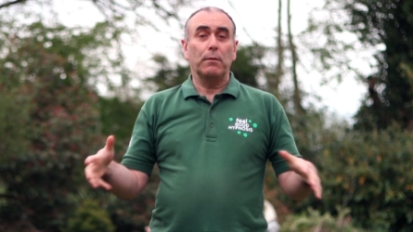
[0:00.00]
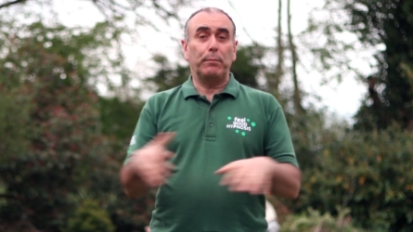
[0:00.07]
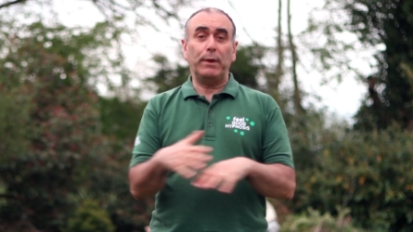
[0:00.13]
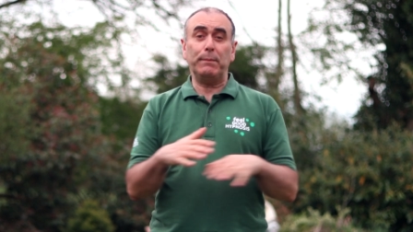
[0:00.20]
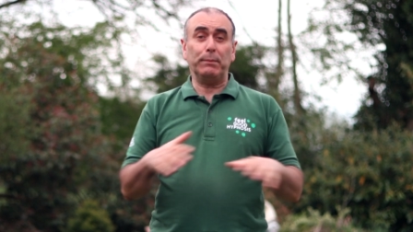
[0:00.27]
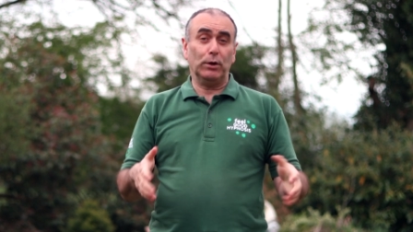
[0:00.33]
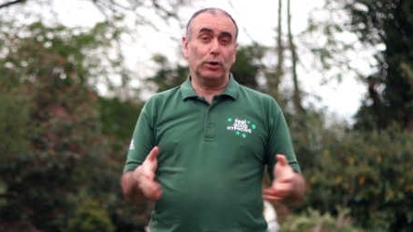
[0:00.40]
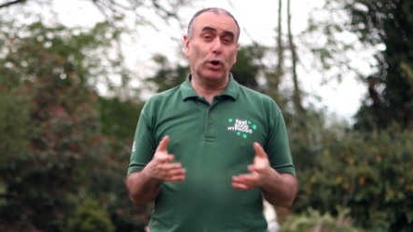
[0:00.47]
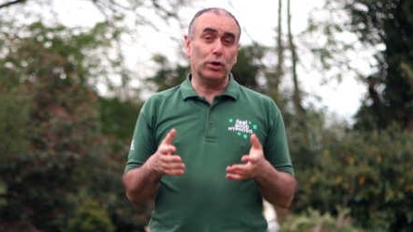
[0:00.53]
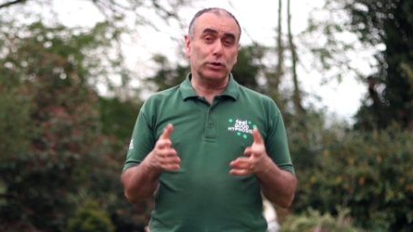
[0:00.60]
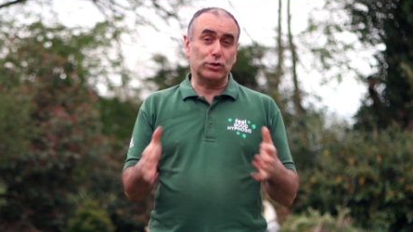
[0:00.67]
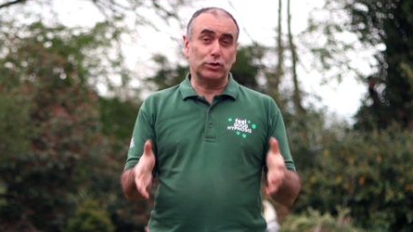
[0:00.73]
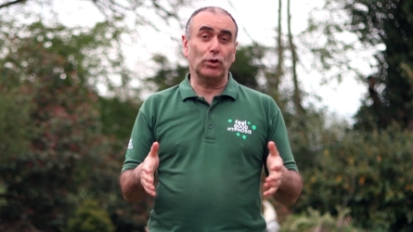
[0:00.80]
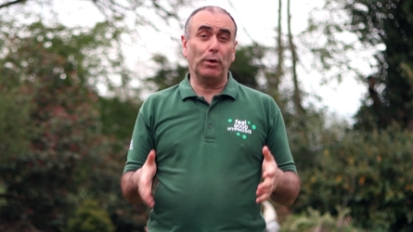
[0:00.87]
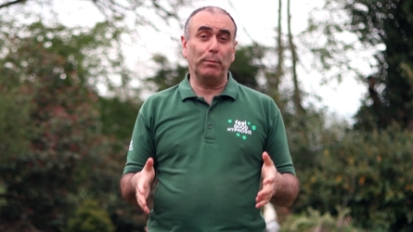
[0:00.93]
People are not
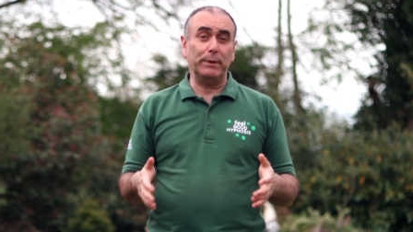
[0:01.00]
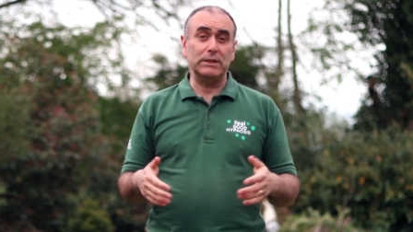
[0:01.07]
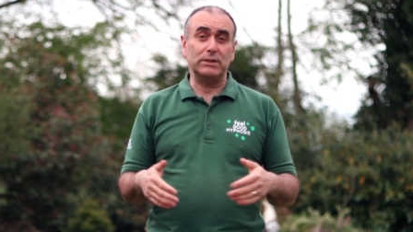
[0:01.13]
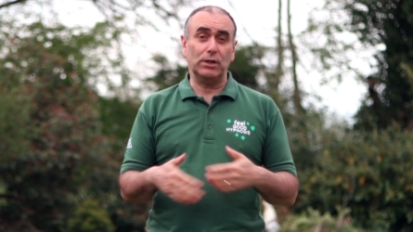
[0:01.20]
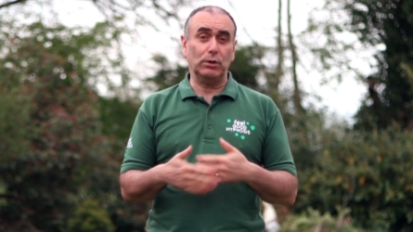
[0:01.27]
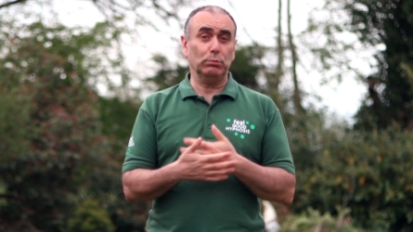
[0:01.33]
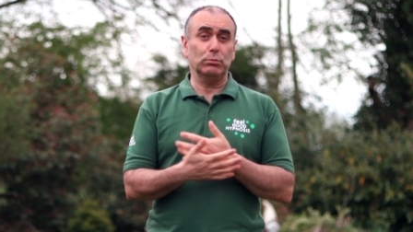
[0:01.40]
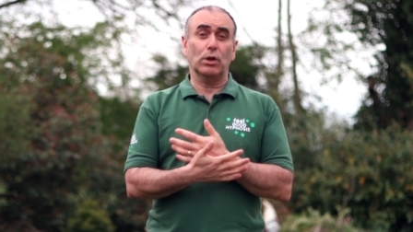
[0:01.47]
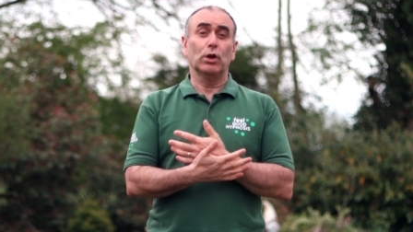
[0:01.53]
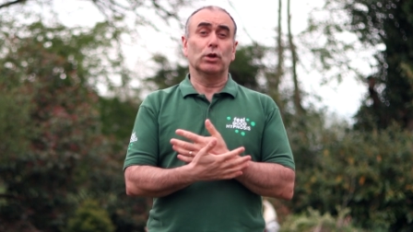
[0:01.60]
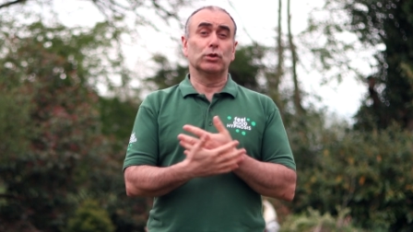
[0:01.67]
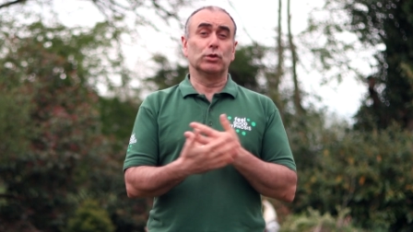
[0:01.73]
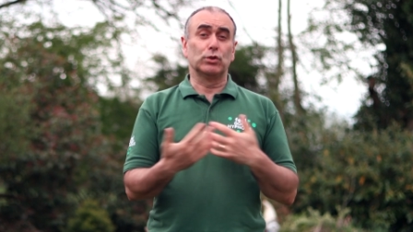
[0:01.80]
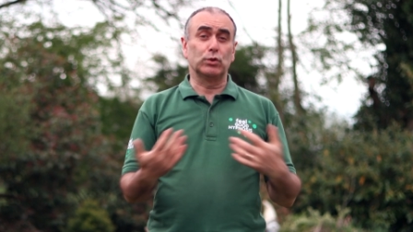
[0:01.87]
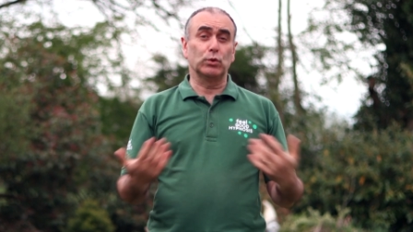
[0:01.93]
zombies. They don't
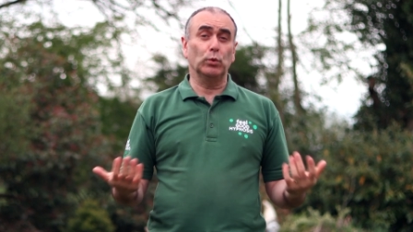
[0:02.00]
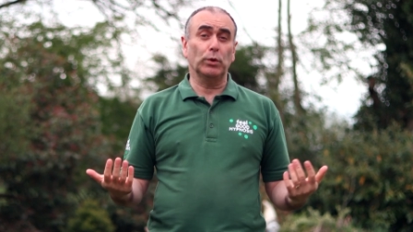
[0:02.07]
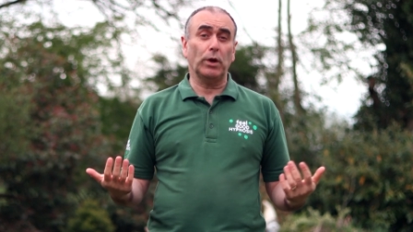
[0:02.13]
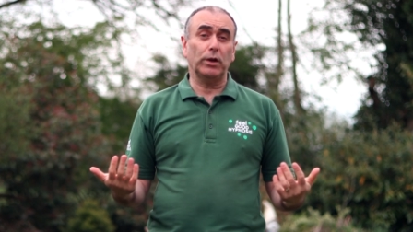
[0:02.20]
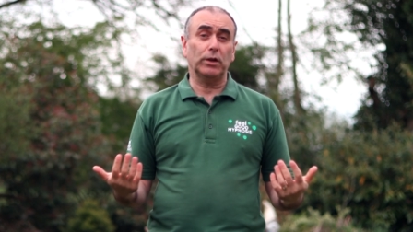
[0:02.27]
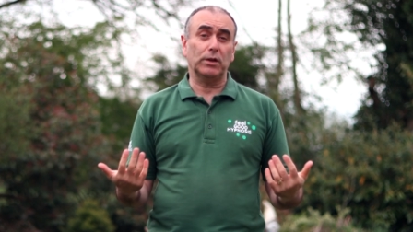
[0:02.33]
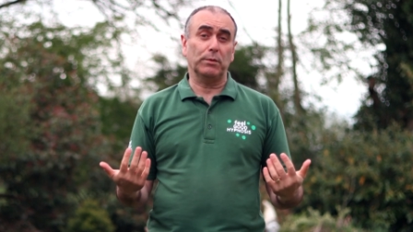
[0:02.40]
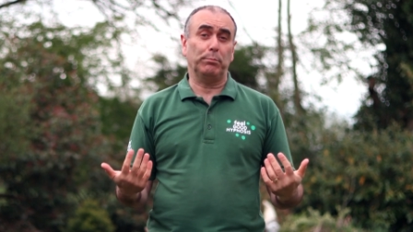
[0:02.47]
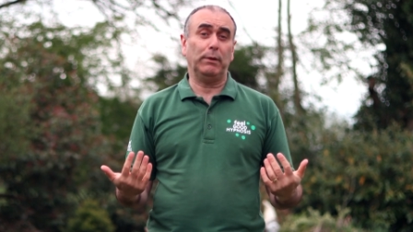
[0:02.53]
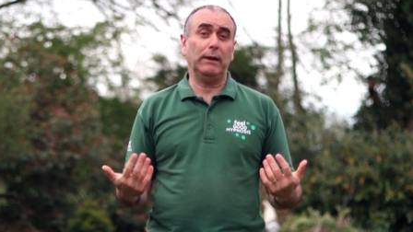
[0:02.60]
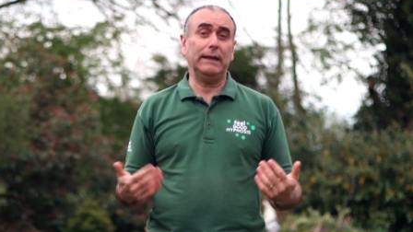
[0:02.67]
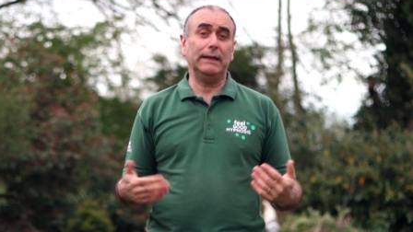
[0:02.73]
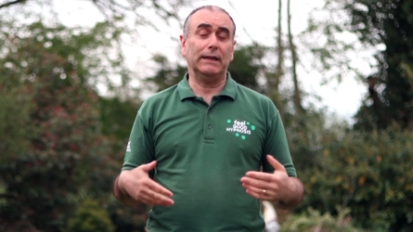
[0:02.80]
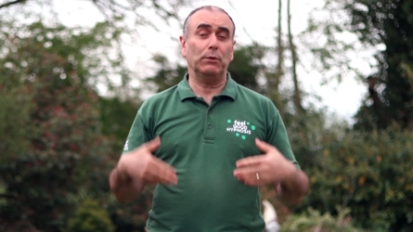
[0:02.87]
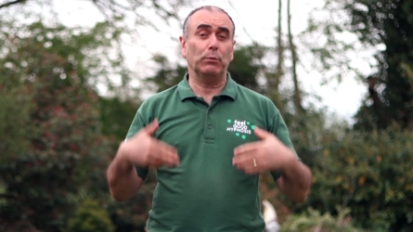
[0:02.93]
zone out
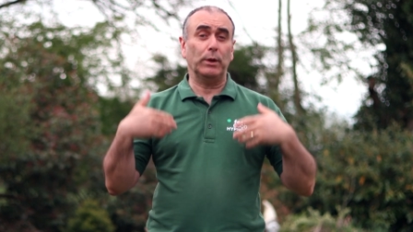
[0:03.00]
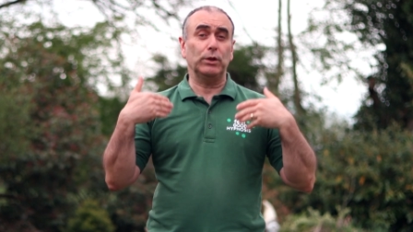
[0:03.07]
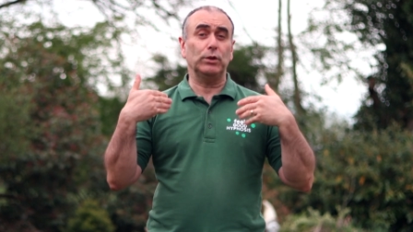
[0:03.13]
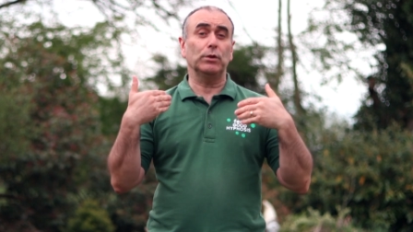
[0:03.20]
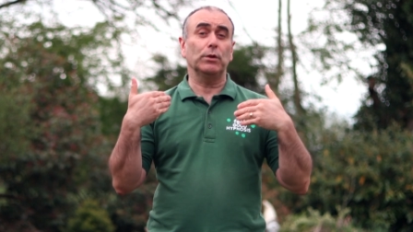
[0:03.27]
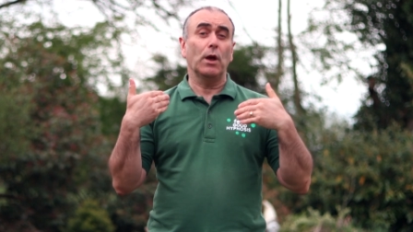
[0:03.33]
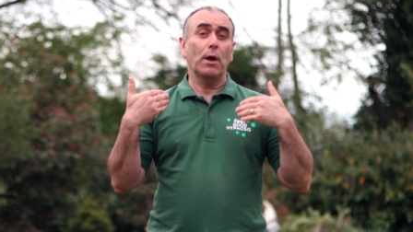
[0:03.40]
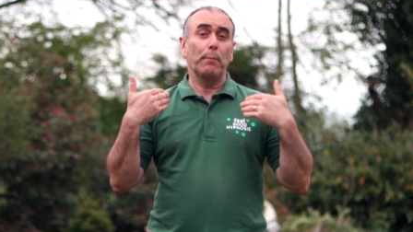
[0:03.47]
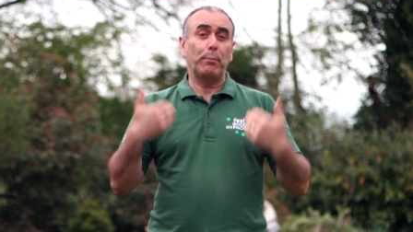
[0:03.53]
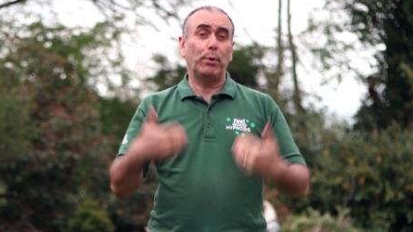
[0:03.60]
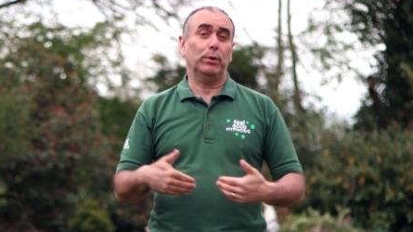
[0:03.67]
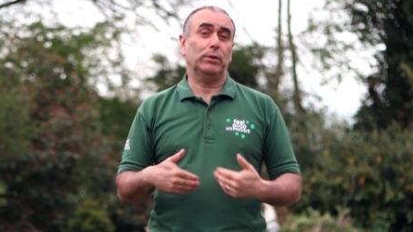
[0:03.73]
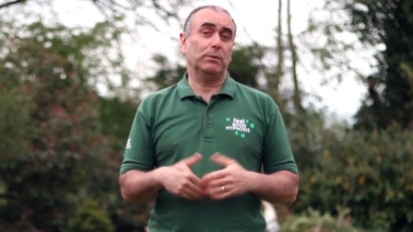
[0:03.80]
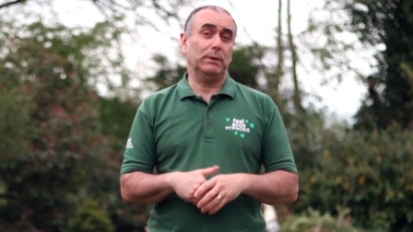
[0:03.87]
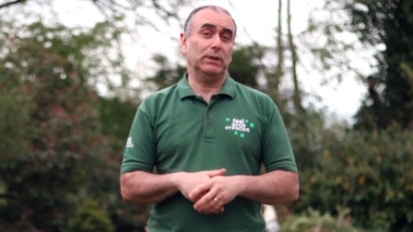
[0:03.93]
completely when you
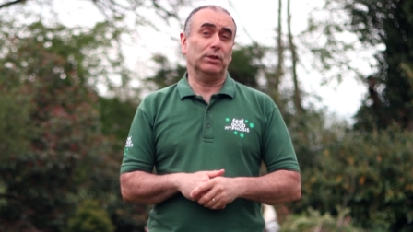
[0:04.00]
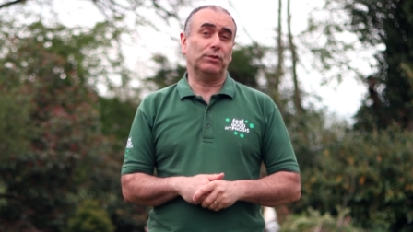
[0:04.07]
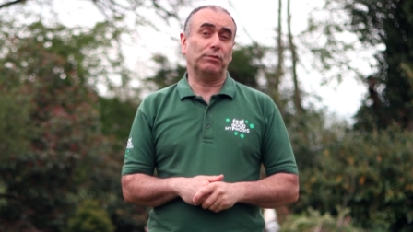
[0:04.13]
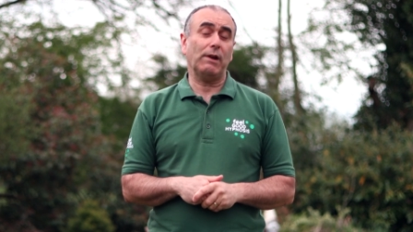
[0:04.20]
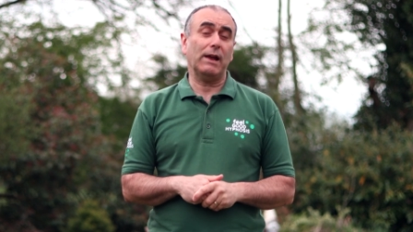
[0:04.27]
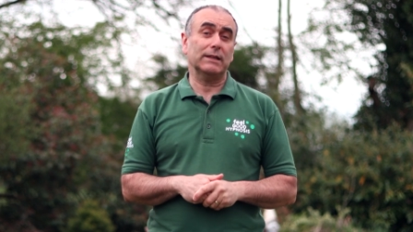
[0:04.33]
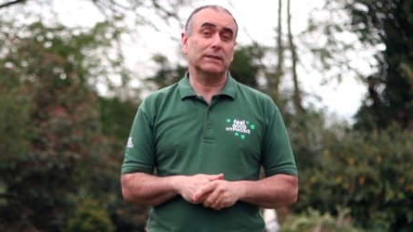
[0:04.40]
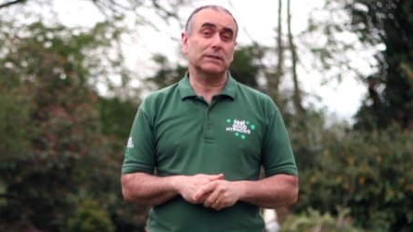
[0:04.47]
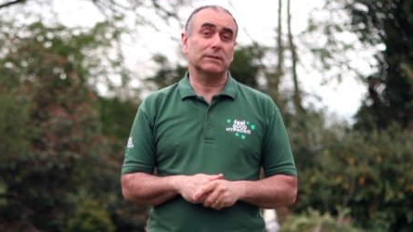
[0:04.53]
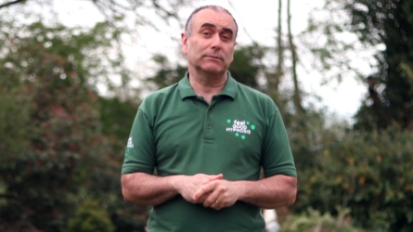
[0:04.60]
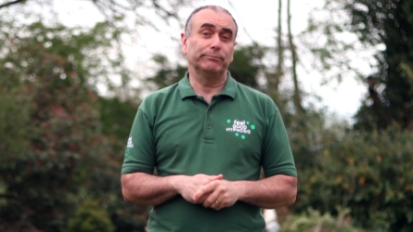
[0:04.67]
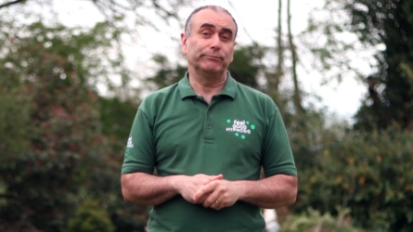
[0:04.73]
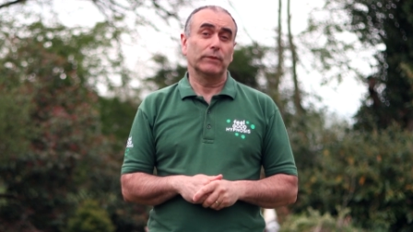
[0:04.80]
put them into trance.